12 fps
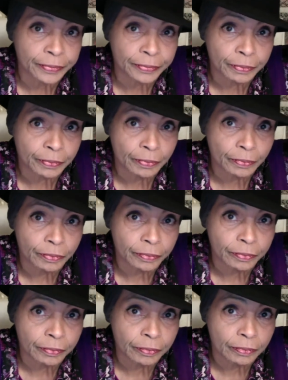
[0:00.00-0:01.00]

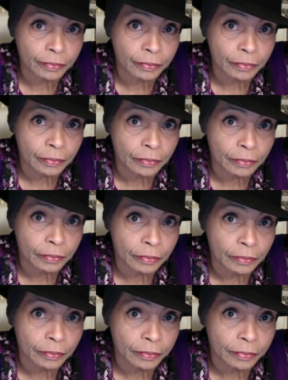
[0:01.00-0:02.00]

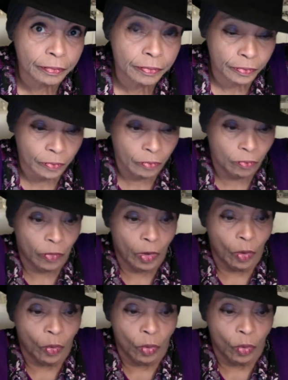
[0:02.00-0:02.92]
(silence)